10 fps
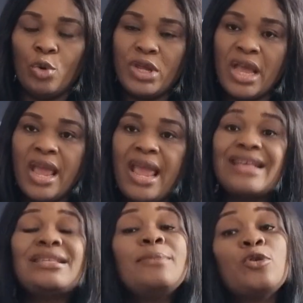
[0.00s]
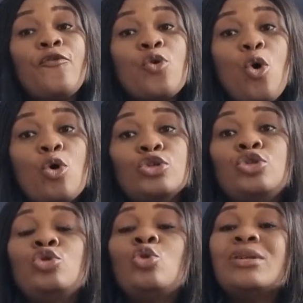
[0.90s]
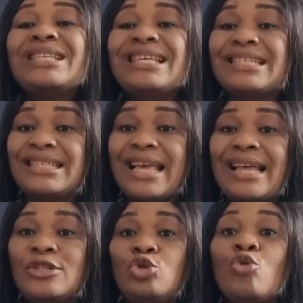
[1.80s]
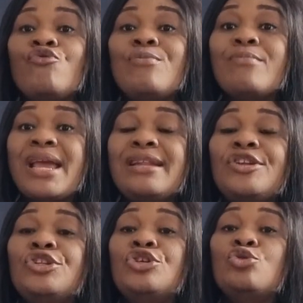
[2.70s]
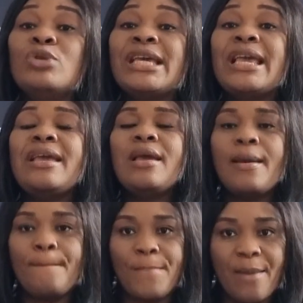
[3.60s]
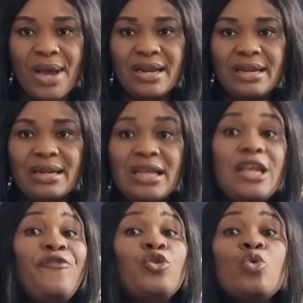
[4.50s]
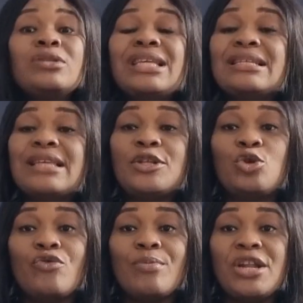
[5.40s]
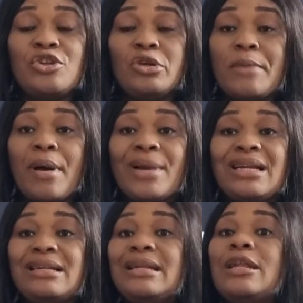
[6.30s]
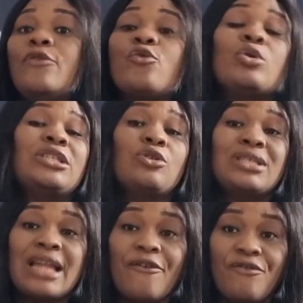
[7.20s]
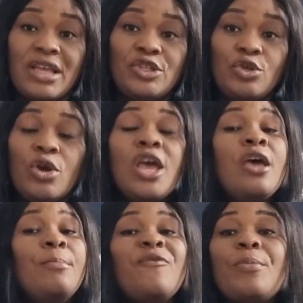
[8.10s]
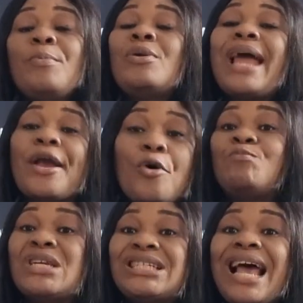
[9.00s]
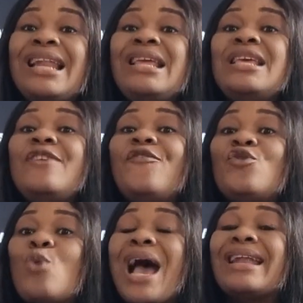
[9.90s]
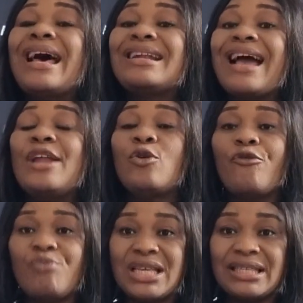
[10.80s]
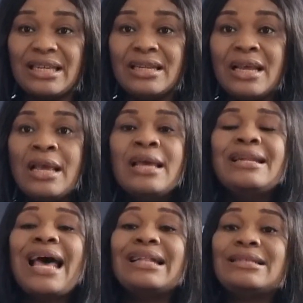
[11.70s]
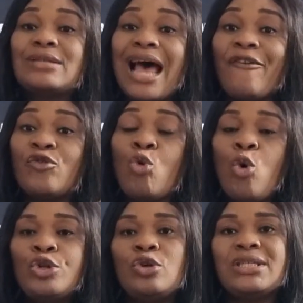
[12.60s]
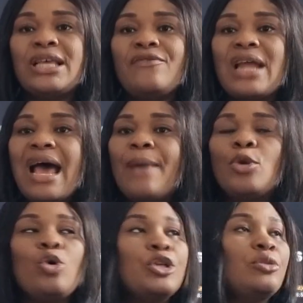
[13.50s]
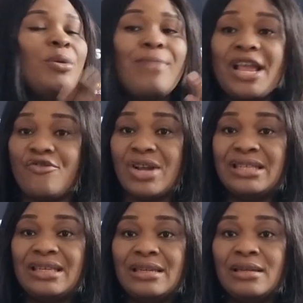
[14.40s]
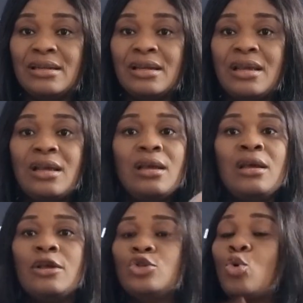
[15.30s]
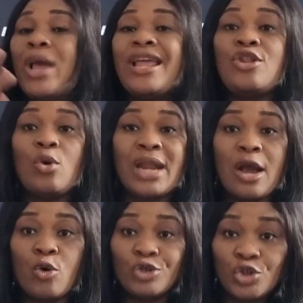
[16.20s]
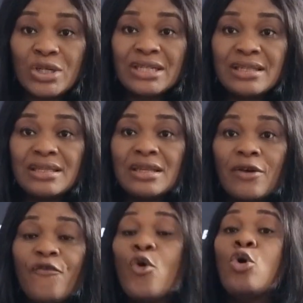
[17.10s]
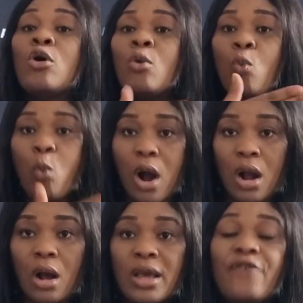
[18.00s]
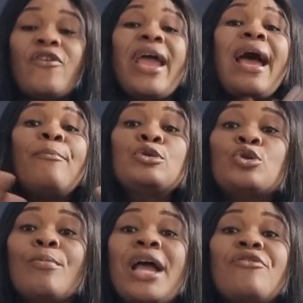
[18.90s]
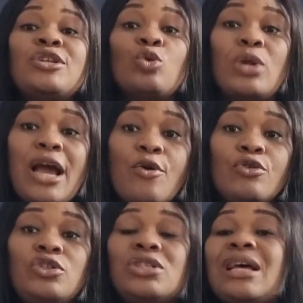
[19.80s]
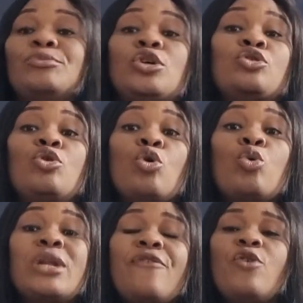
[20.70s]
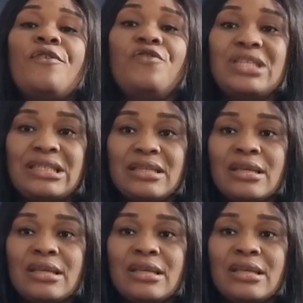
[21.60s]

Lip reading: Okay, except of course you don't intend to remain in the UK permanently. If you don't intend to remain in the UK permanently, then of course it doesn't affect you. But for people like, especially if you are that kind of person that have told yourself that I'm not going to be migrating to any other countries for work. If I happen to migrate to other countries, I'm just going to go there for a visit.